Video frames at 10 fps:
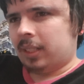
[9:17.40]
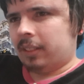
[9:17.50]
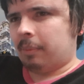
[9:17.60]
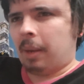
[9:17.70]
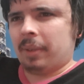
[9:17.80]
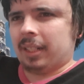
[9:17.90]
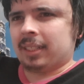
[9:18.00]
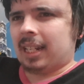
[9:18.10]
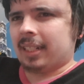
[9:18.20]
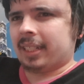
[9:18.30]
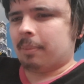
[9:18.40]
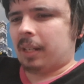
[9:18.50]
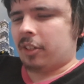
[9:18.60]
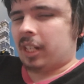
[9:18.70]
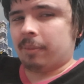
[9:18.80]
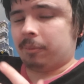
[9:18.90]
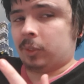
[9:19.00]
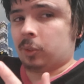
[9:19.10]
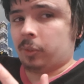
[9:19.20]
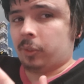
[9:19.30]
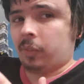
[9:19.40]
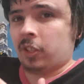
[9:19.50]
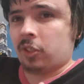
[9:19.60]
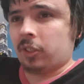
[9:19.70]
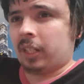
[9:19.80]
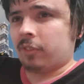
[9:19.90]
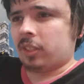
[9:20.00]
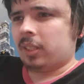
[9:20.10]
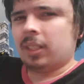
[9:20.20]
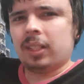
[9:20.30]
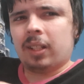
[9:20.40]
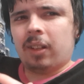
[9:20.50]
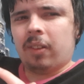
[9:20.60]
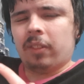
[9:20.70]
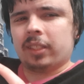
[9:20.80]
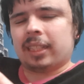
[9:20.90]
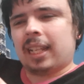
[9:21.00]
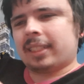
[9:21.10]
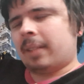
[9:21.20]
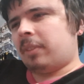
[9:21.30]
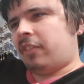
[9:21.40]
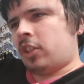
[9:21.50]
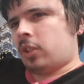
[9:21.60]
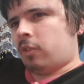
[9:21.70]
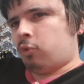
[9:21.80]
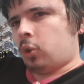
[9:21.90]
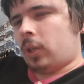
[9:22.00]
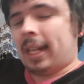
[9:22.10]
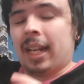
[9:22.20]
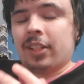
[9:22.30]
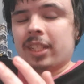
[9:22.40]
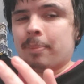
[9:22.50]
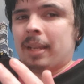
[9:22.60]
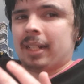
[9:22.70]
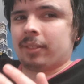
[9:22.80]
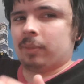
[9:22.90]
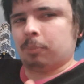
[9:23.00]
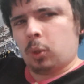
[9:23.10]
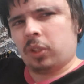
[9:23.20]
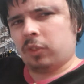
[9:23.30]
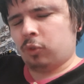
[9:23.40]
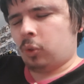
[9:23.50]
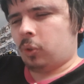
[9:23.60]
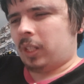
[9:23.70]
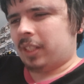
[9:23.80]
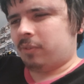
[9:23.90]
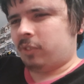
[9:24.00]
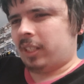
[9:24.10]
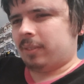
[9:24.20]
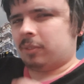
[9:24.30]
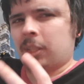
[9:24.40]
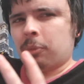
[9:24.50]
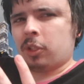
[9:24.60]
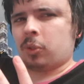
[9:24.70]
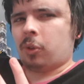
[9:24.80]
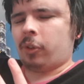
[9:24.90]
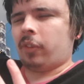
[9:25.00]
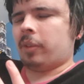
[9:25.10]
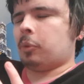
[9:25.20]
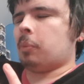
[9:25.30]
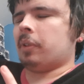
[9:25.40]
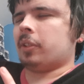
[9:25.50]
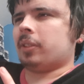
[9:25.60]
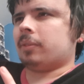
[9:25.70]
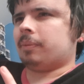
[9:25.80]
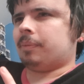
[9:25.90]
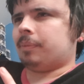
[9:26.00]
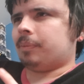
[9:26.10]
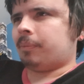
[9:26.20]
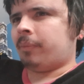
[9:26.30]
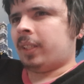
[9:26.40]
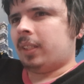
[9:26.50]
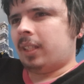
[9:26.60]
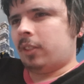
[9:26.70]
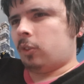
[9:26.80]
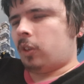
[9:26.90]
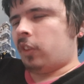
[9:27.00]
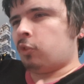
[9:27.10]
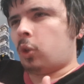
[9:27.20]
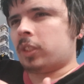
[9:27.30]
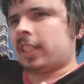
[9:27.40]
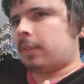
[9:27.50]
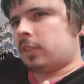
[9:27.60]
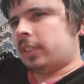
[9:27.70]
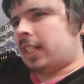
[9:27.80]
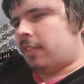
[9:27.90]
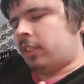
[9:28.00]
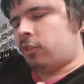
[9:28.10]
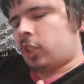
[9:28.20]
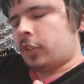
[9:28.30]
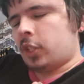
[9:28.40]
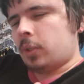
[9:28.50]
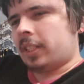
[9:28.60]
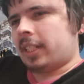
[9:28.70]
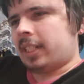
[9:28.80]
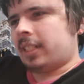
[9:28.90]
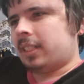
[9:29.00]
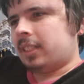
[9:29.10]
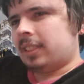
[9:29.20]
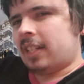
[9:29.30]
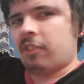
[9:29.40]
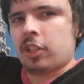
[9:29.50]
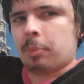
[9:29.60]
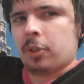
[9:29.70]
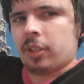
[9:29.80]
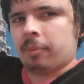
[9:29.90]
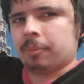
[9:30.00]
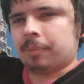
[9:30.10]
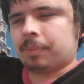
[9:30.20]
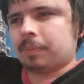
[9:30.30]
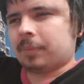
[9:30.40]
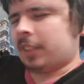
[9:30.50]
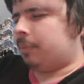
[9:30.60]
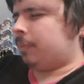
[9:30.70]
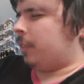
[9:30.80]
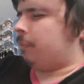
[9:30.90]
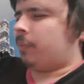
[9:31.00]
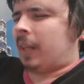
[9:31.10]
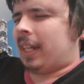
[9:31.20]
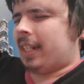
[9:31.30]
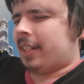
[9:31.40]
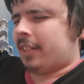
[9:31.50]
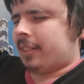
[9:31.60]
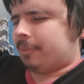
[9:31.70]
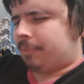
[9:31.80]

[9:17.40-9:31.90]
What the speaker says: There might be a tag team match. I don't know. This should have... The tag team difference on Raw and SmackDown, mostly Raw, hasn't really got much going on at the moment. No, the Raw tag teams you've got New Day and Retribution. And...